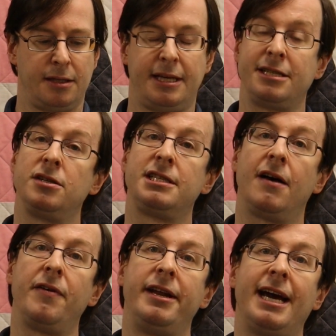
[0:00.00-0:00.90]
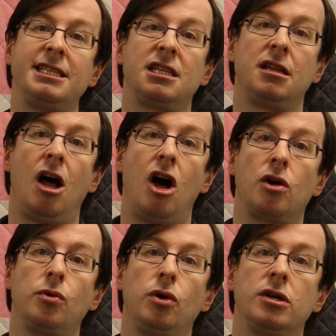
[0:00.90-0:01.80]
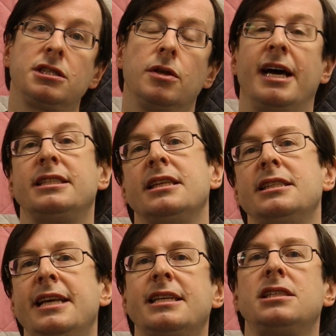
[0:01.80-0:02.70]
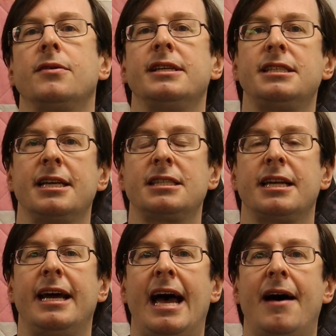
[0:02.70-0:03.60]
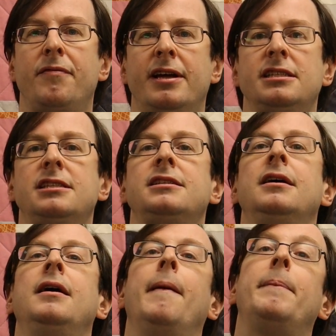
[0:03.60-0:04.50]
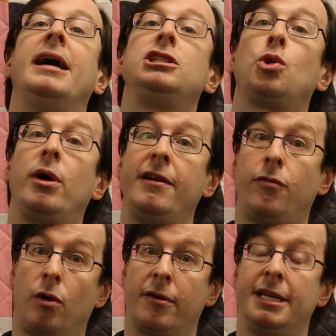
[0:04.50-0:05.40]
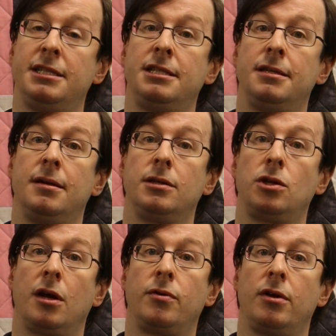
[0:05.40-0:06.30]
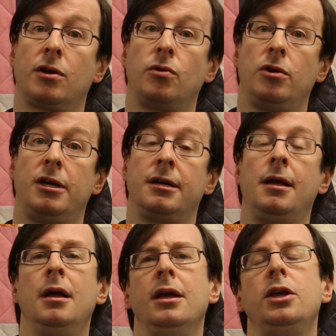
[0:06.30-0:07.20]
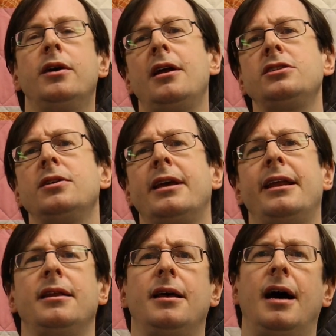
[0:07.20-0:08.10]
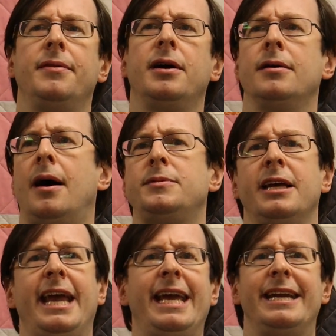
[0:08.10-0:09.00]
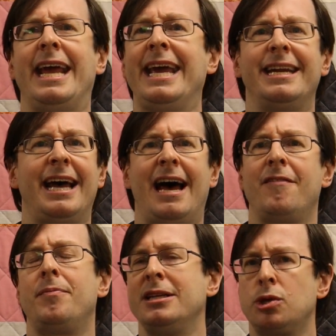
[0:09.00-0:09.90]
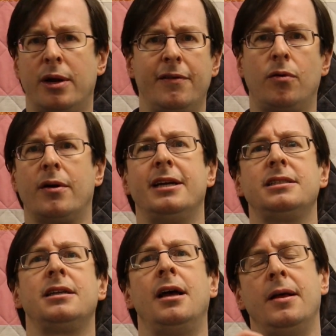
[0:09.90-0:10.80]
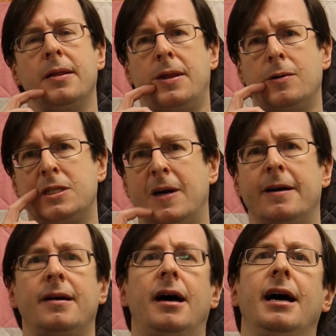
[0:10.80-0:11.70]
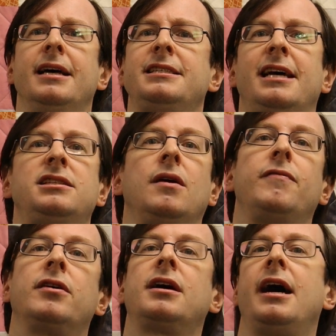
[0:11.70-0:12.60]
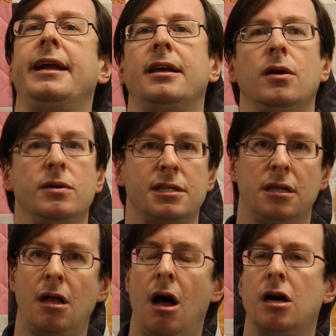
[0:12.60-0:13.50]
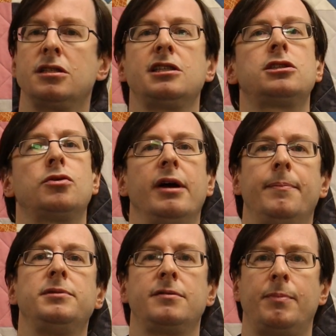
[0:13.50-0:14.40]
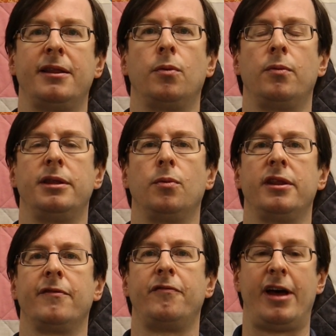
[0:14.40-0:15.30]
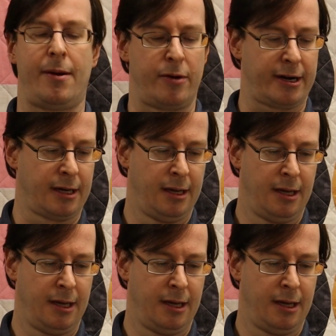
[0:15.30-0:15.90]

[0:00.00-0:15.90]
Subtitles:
Get yourself a nice long ruler, so that's a 6 or a 6.5 inch by 24 inch acrylic ruler. You can also get, they're up to 8 and 8.5 by 24 inch. Those are essential for cutting those long strips with the width of fabric.